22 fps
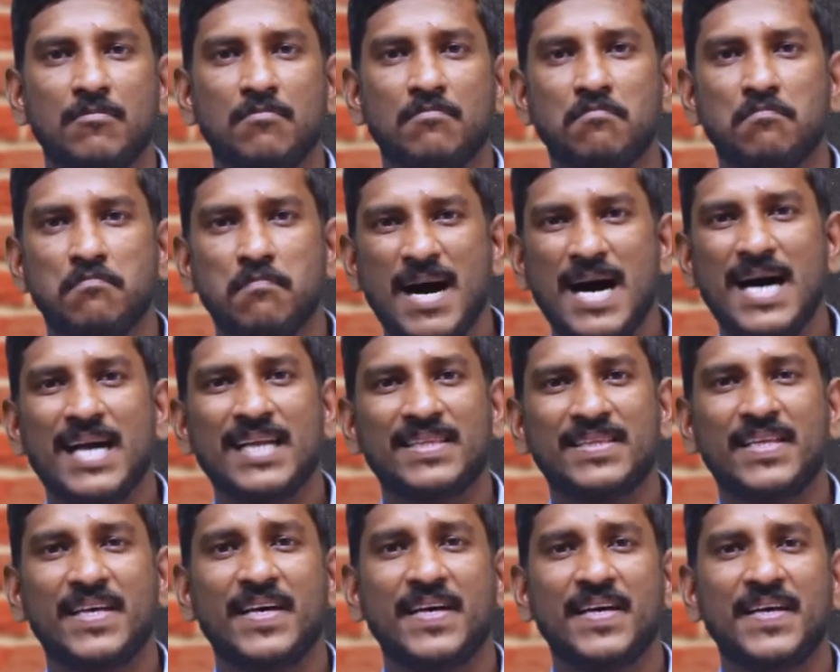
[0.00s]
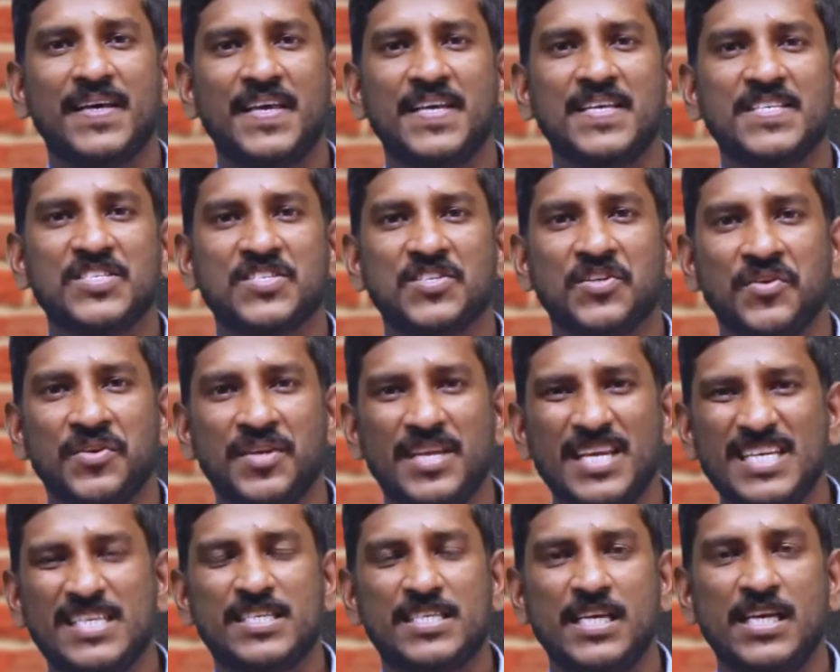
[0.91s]
Martha is
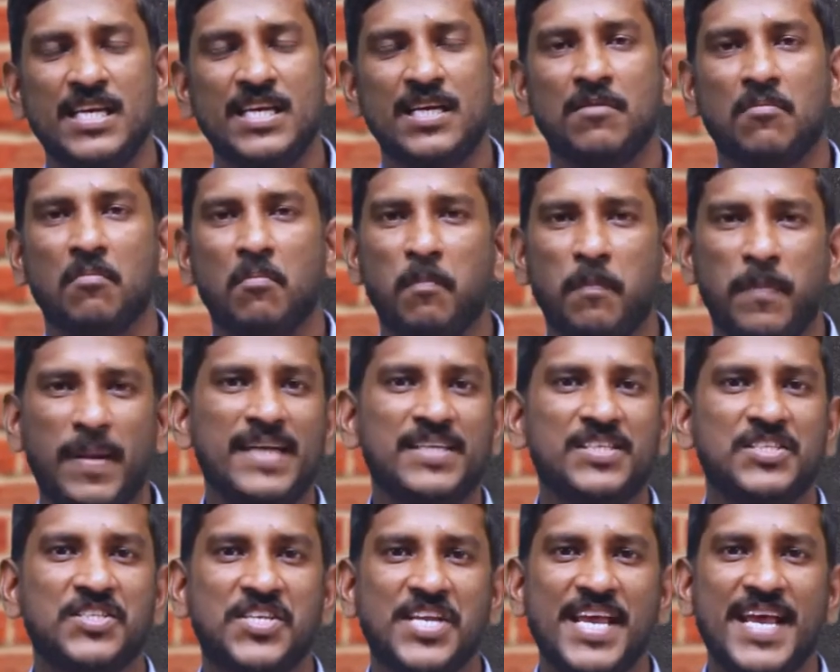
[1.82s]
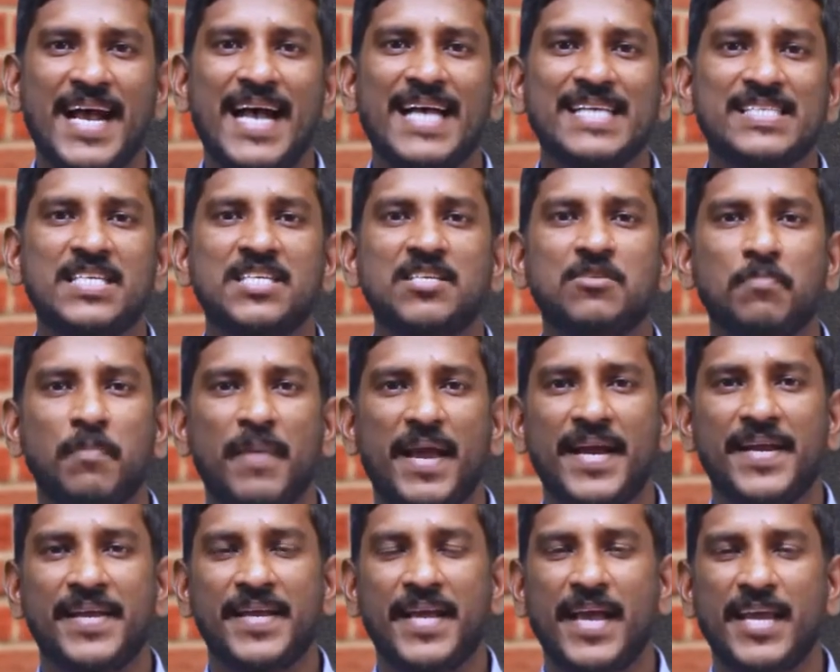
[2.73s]
knitting, but she hasn't
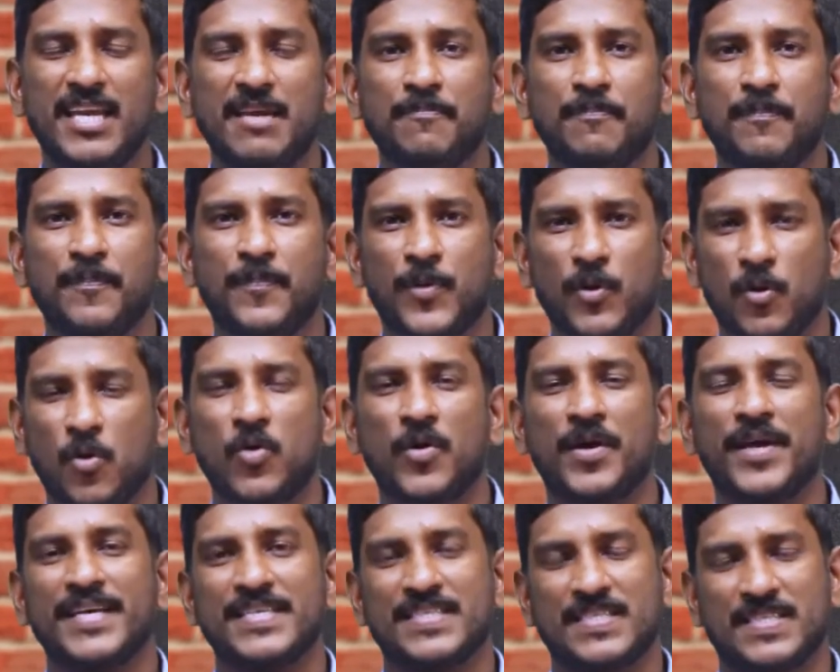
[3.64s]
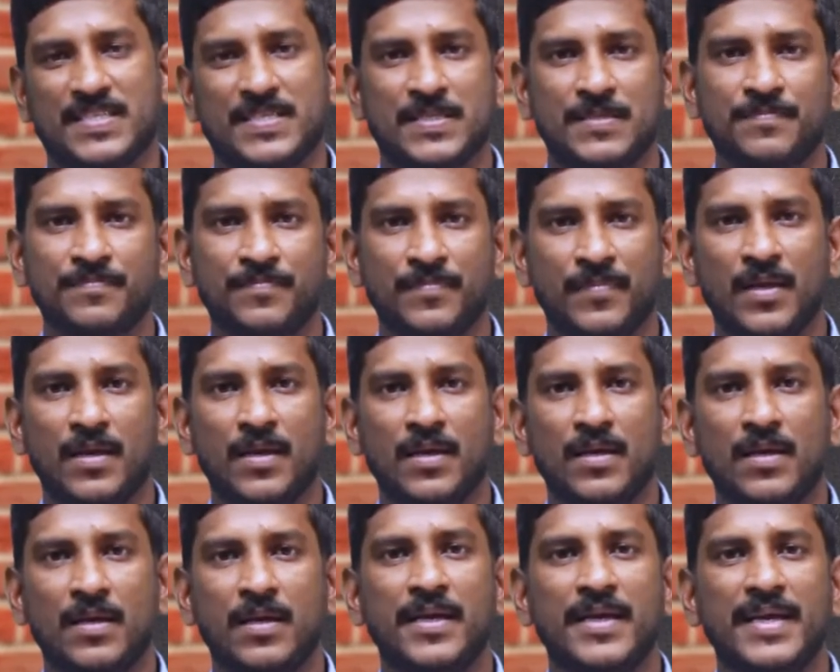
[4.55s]
made any progress
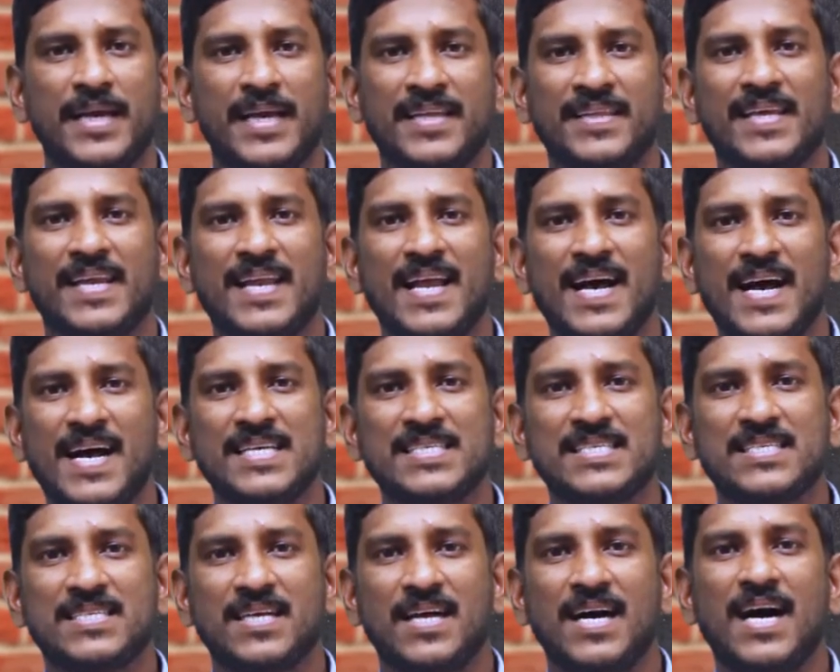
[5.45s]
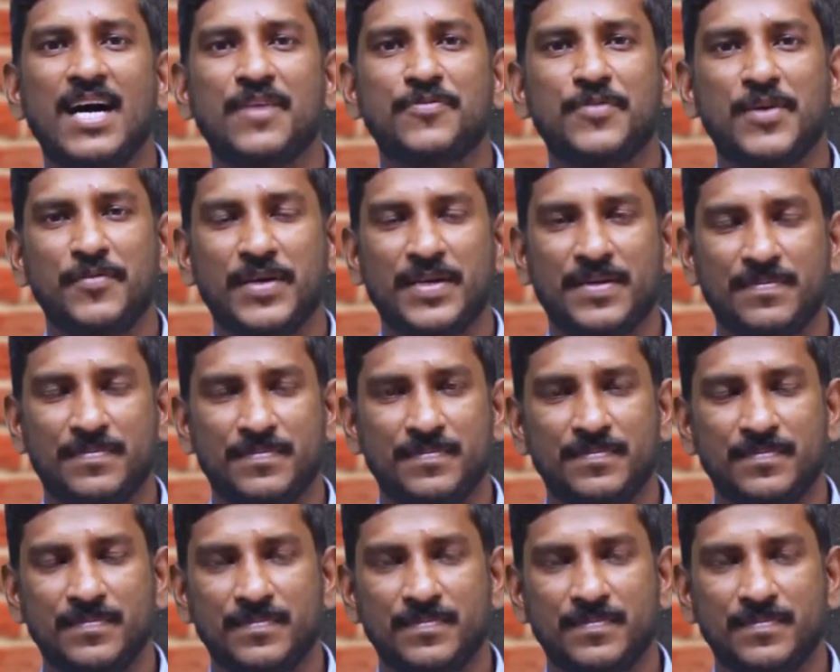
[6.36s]
in the last half hour.